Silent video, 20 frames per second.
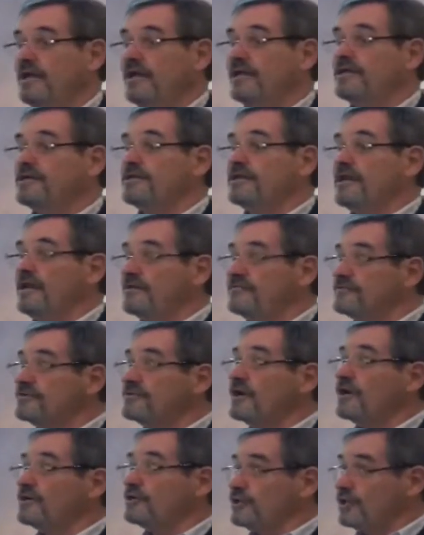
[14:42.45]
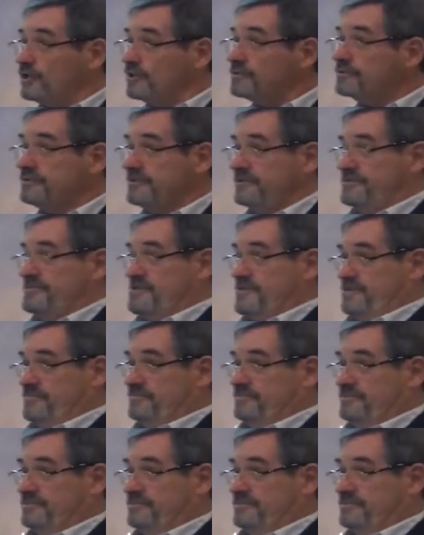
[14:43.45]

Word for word: It never occurred to them